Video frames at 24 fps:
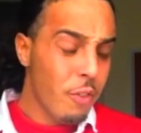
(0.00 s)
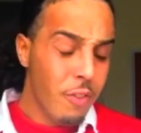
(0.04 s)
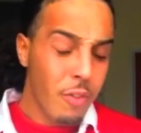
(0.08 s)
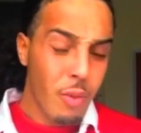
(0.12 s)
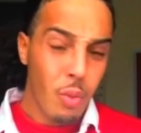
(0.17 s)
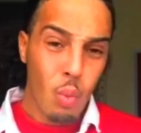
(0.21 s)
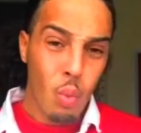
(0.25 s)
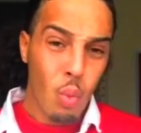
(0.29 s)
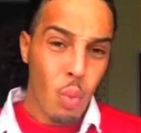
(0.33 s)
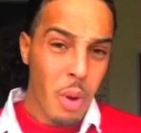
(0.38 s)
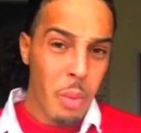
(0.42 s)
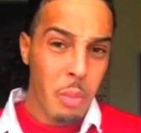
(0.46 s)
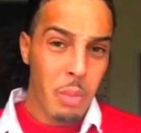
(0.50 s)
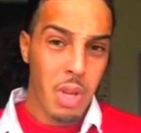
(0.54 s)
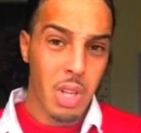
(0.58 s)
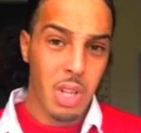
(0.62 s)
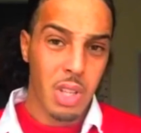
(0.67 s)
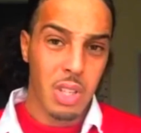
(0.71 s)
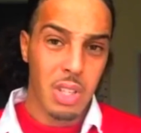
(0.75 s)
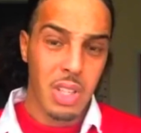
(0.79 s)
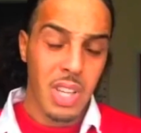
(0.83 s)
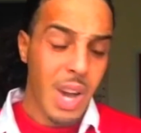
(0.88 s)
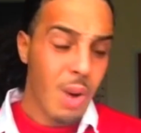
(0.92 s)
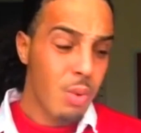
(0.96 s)
women,
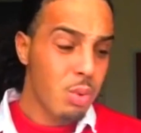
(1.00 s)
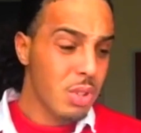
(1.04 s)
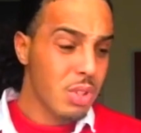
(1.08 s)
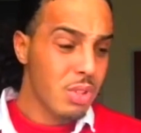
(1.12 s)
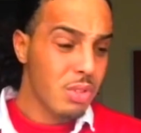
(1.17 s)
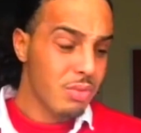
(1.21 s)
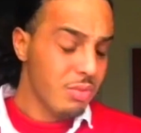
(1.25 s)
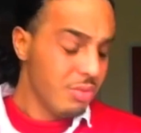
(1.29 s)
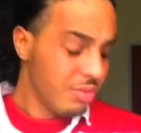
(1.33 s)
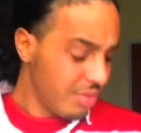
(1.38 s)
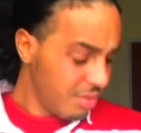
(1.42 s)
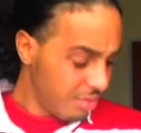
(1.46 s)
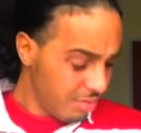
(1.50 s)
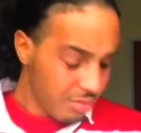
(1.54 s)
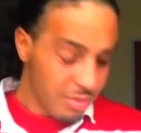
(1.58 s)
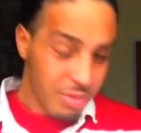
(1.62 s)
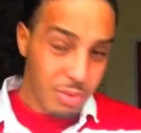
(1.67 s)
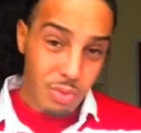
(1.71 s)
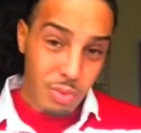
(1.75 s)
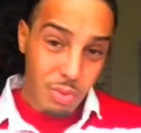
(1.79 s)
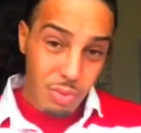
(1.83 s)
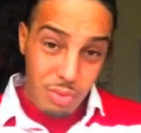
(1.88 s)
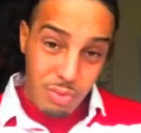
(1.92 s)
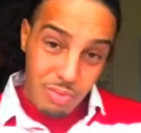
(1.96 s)
y'all was
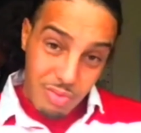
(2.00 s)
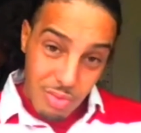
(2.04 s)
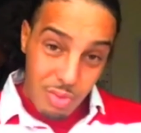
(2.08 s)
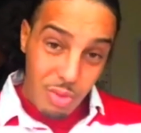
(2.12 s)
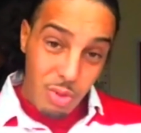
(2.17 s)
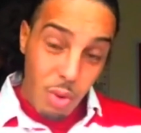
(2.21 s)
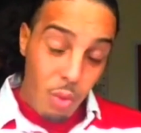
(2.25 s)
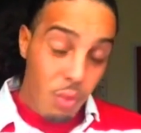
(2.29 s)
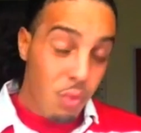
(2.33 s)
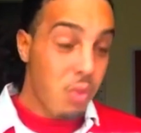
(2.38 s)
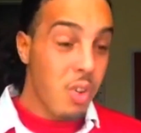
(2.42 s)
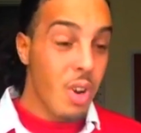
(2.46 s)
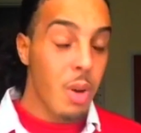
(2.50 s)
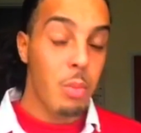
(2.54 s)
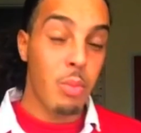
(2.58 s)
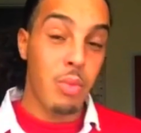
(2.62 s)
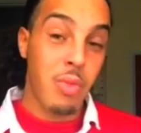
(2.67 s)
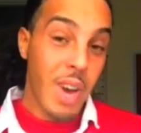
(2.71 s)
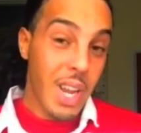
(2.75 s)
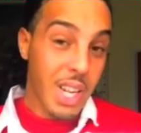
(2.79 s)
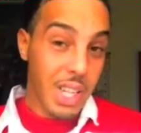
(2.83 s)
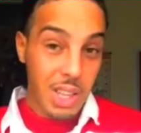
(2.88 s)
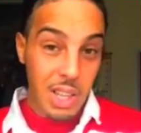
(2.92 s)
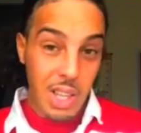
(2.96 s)
the rib
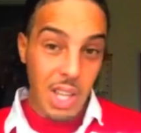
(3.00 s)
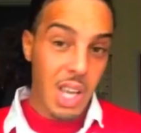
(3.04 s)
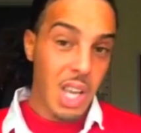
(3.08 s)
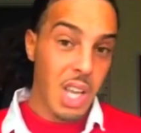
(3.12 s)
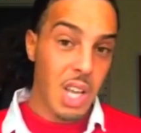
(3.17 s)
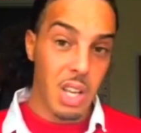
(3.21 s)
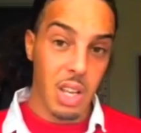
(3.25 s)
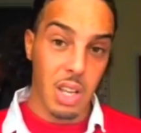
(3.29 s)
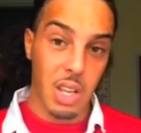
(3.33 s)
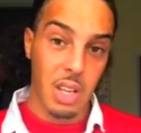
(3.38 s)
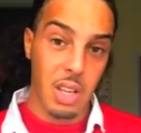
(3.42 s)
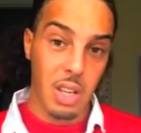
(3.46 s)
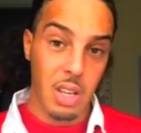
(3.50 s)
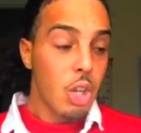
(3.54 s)
right there.